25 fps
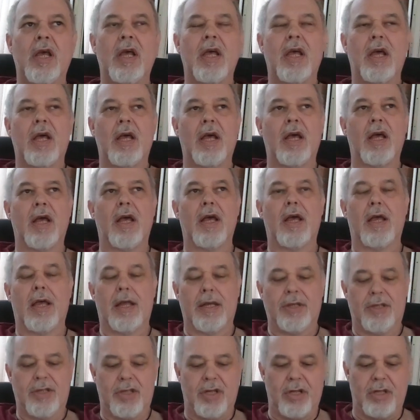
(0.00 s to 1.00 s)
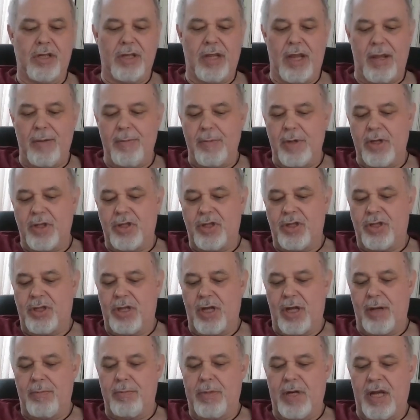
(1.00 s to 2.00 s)
It's got the image
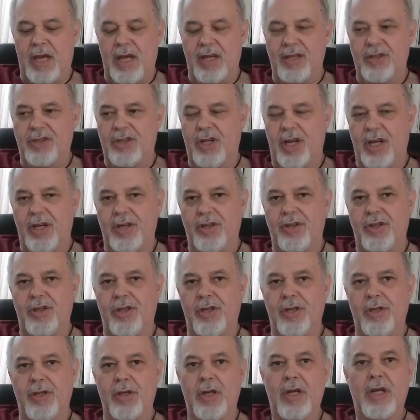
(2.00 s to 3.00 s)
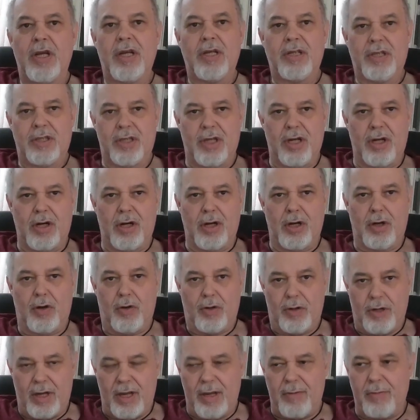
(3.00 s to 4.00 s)
stabilization, it's got a
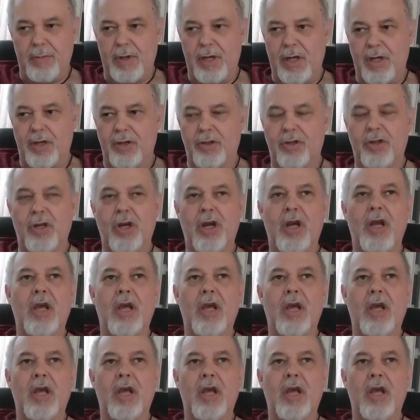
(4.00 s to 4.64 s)
good image,